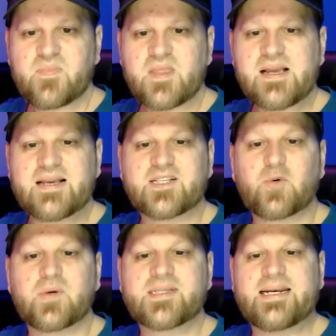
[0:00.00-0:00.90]

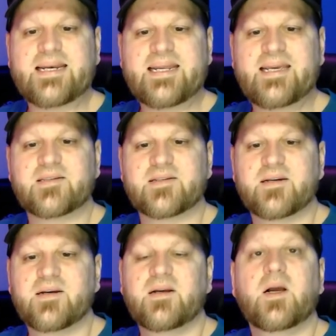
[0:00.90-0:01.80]
Exquisite neat
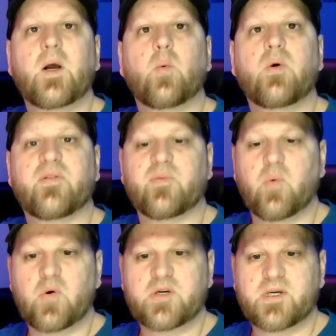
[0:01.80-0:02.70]
with
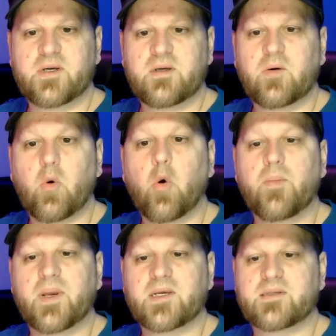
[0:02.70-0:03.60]
water or
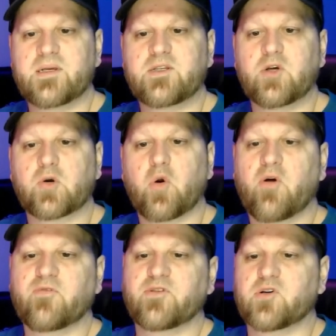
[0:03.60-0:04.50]
mixed into a
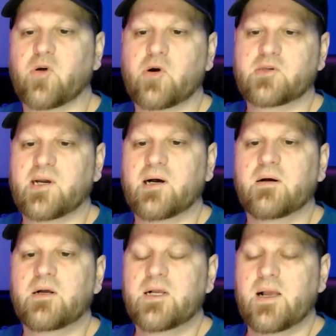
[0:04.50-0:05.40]
crafted cocktail.
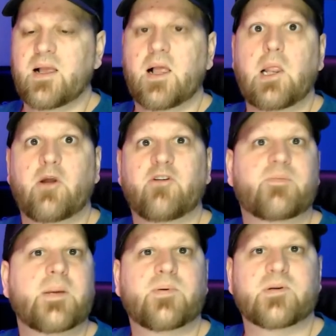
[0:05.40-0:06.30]
A lot of
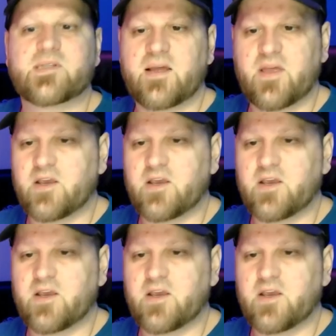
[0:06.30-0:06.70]
people say